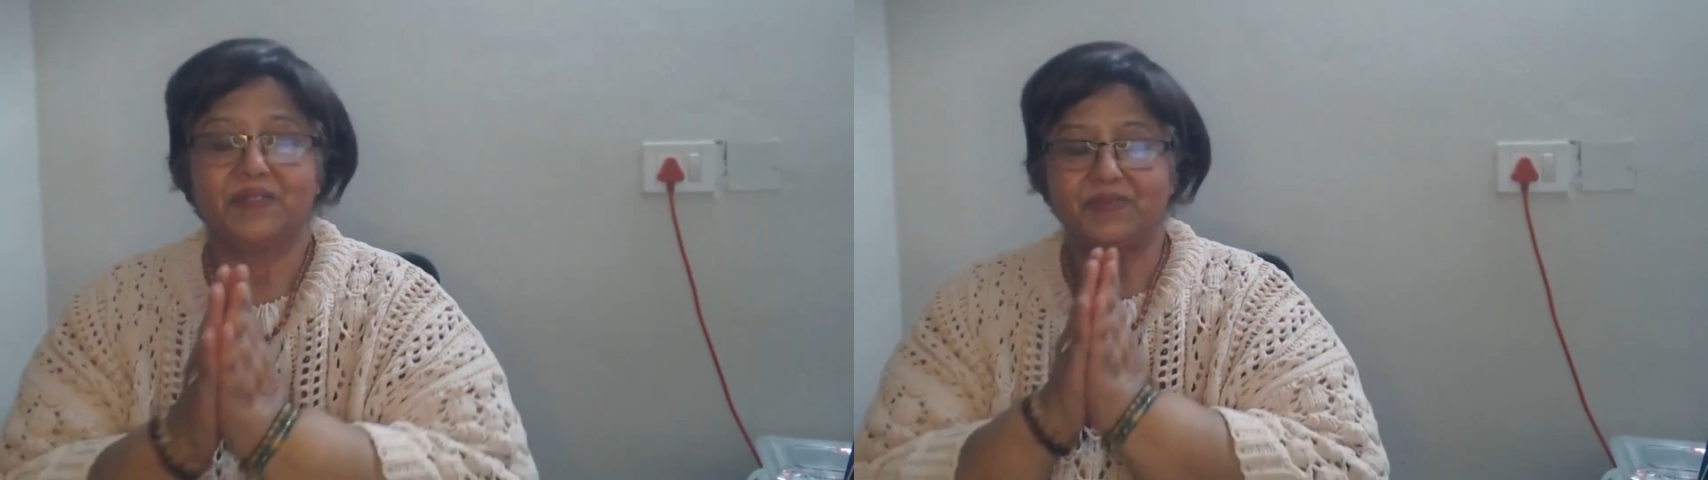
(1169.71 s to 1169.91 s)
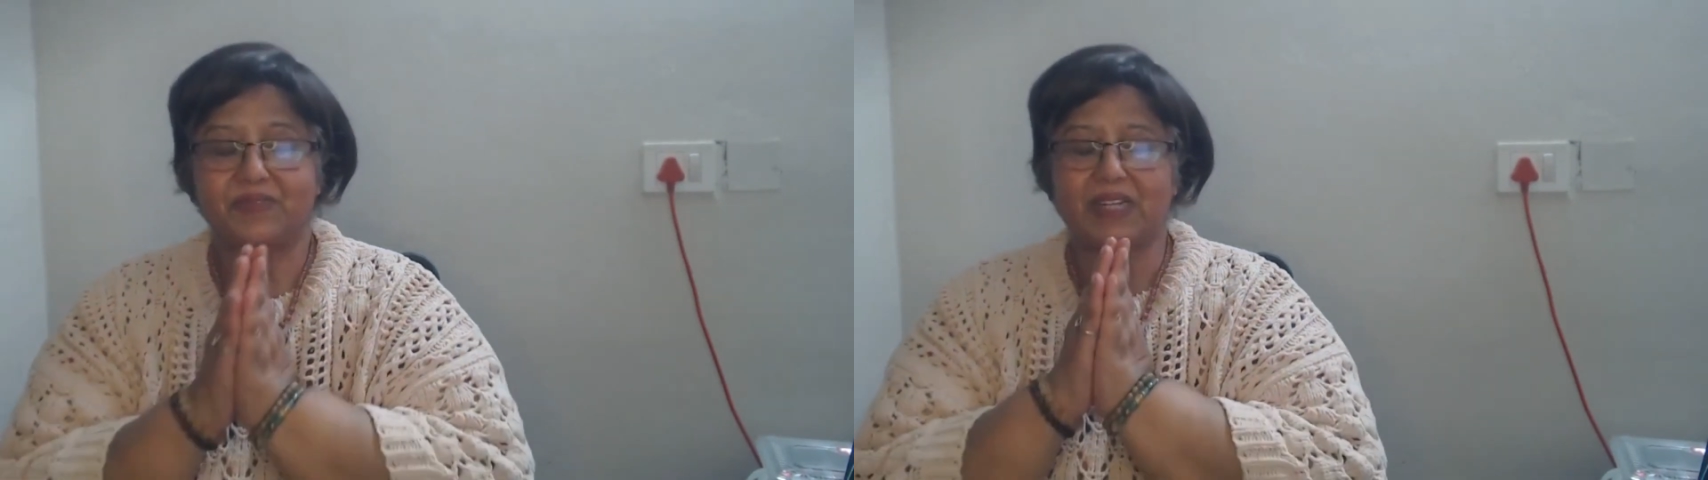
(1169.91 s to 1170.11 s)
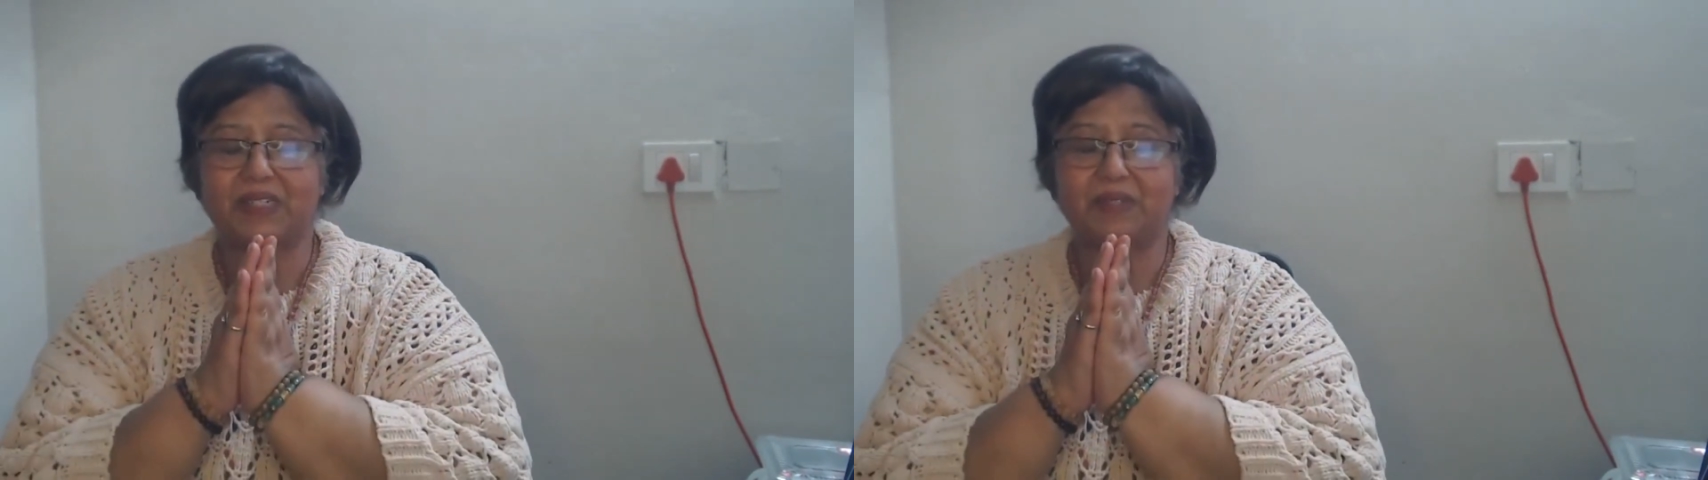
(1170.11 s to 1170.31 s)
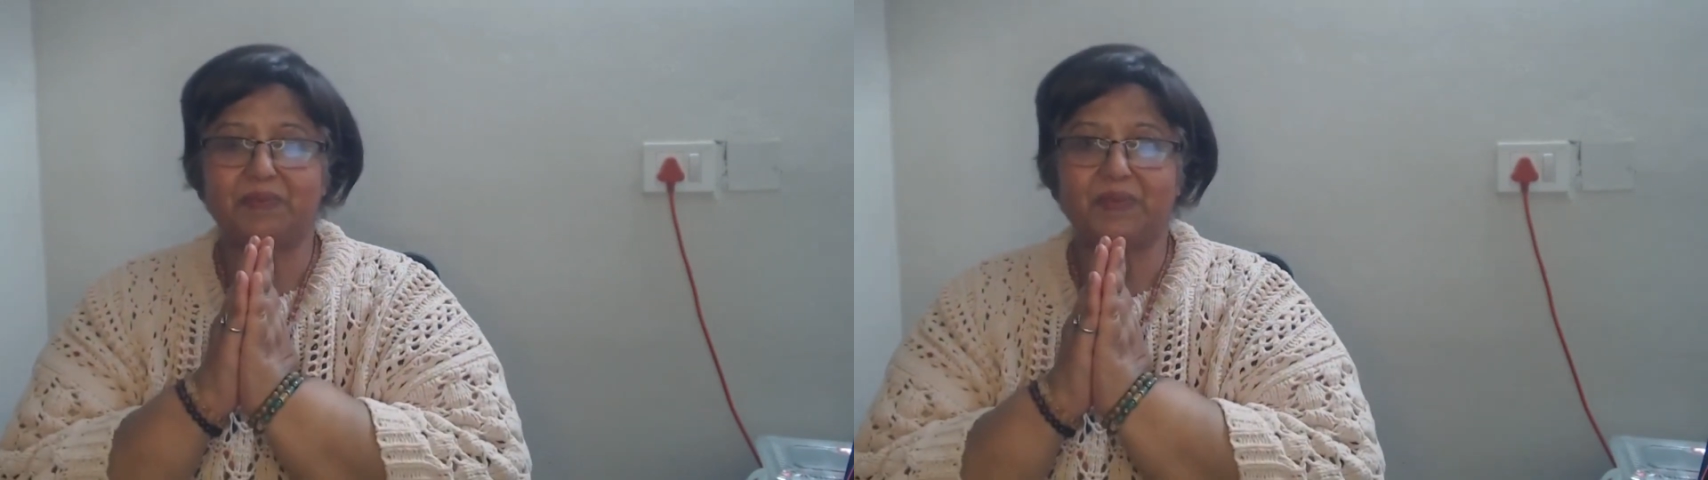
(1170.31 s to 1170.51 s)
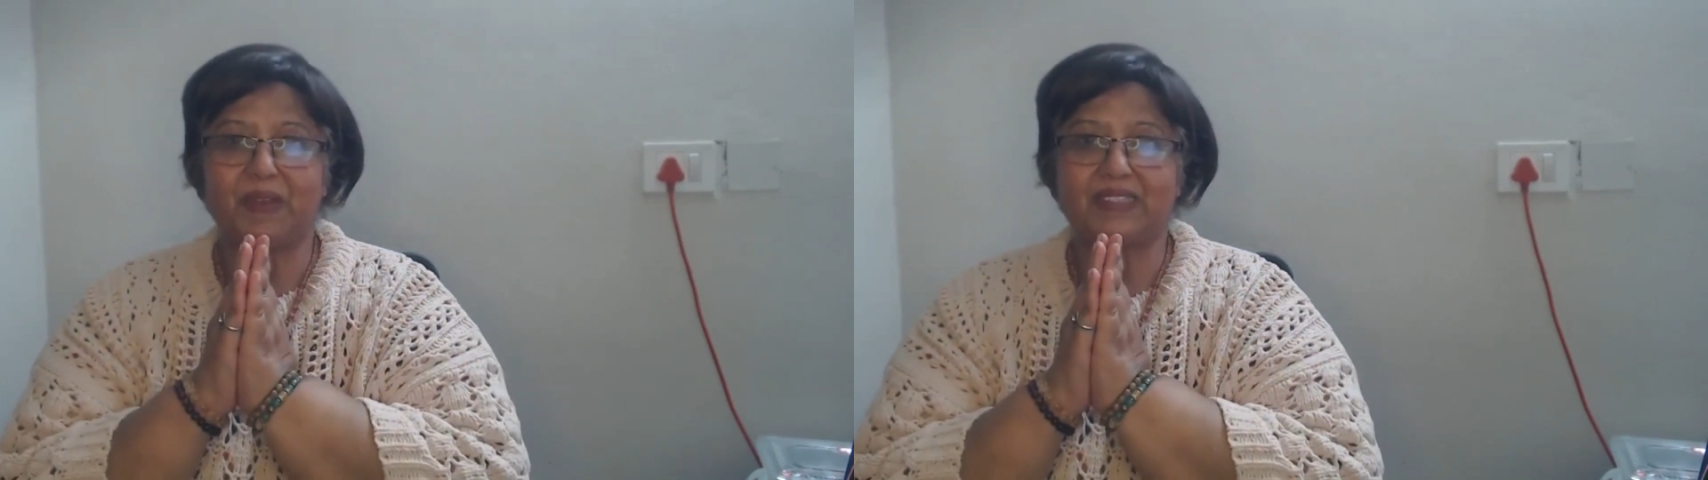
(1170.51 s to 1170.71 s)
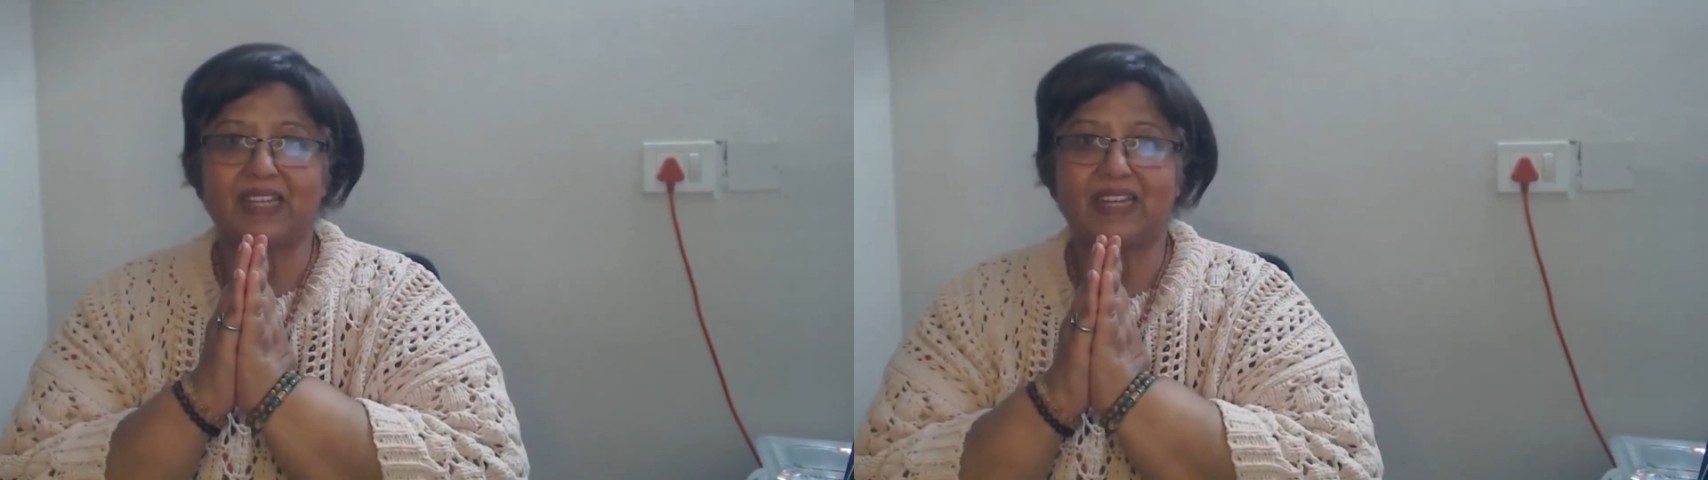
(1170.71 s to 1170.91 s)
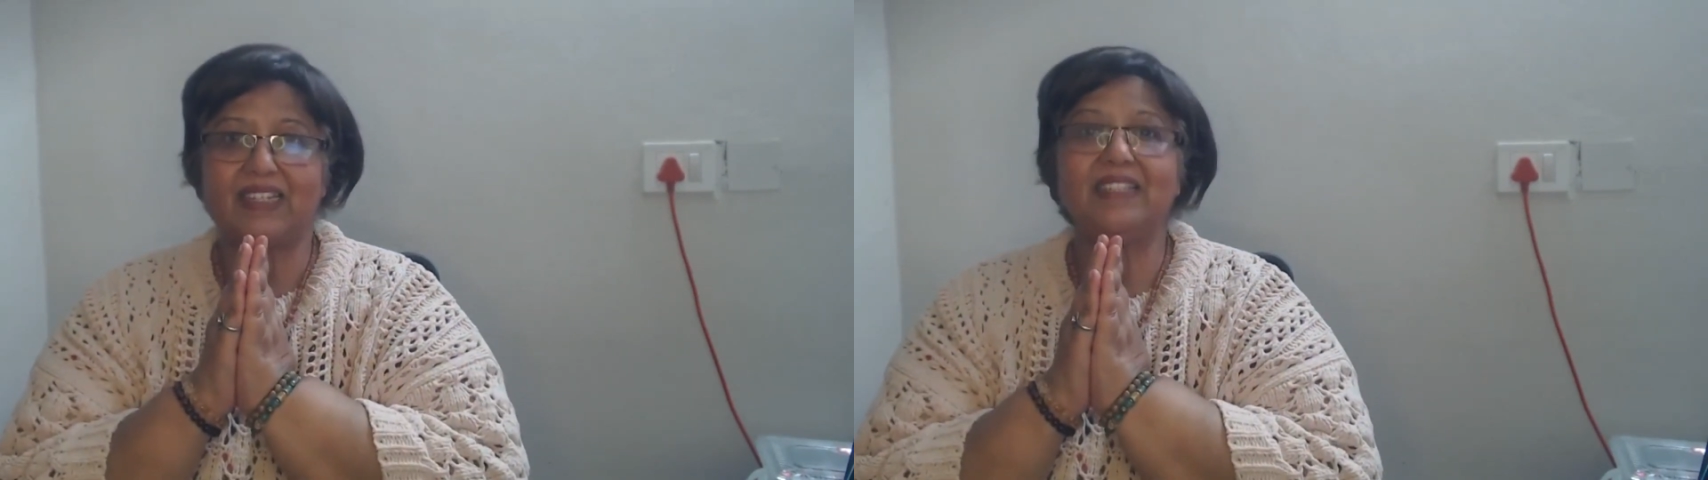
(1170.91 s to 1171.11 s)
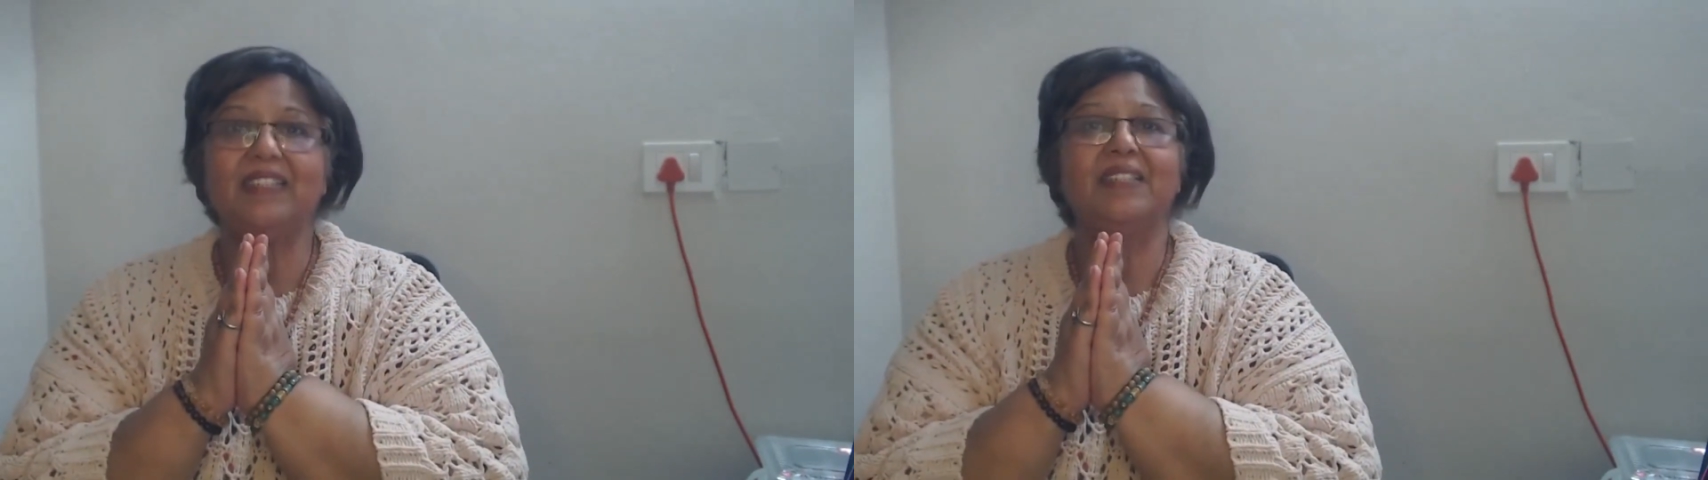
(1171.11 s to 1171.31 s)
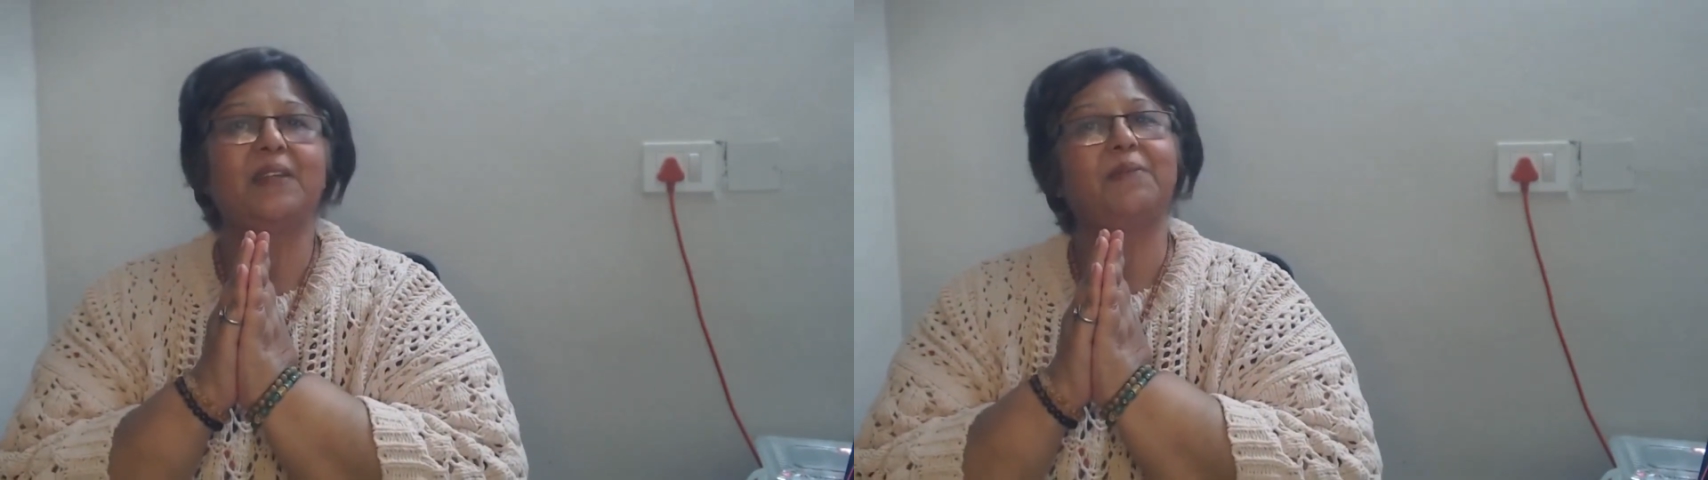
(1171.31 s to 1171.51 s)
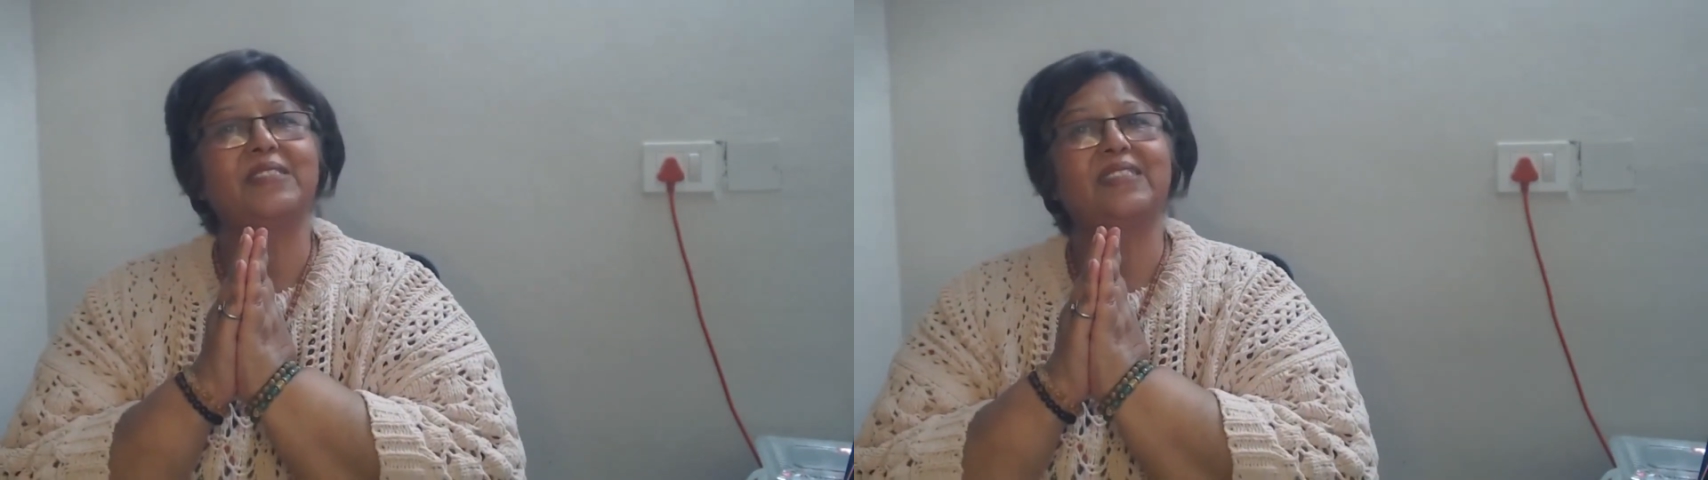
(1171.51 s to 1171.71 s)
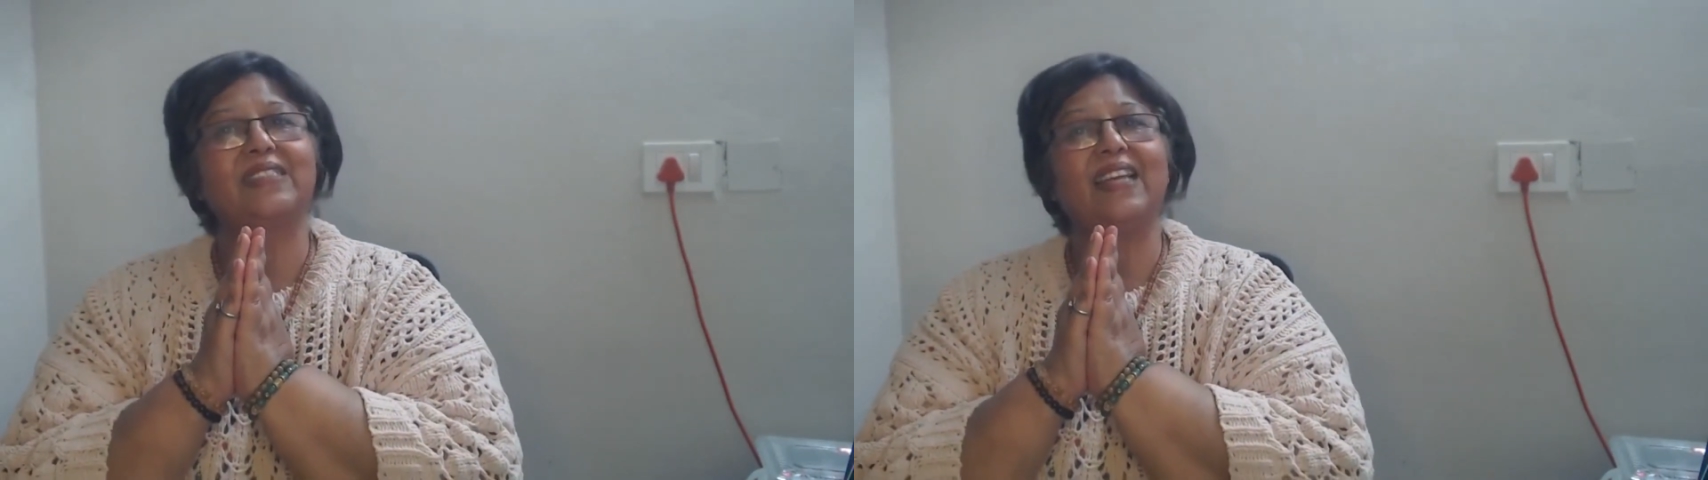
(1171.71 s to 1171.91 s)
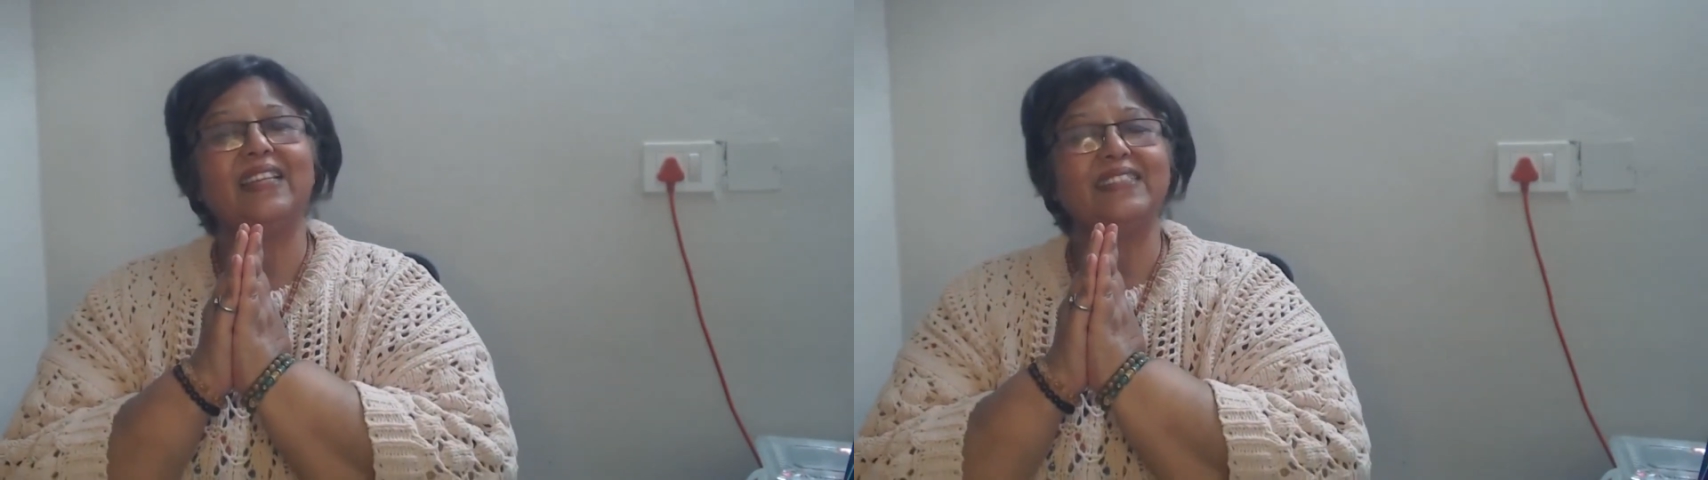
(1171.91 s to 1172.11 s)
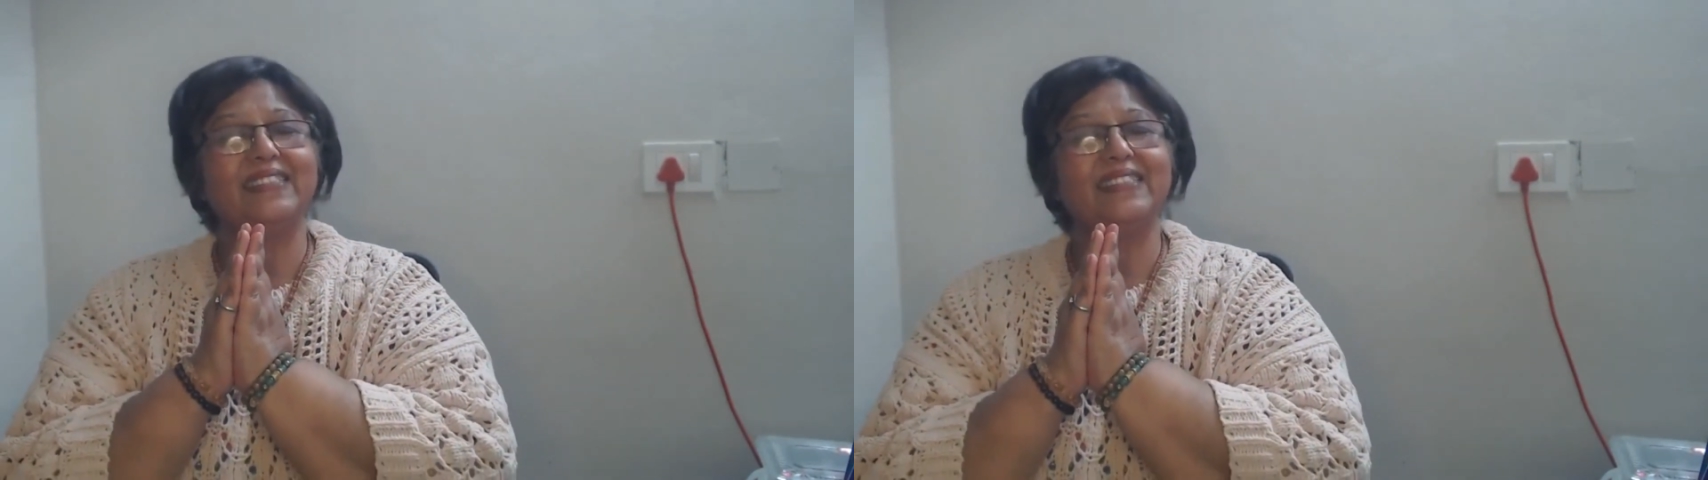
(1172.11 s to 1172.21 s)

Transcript: Welcome to my channel. Namaste.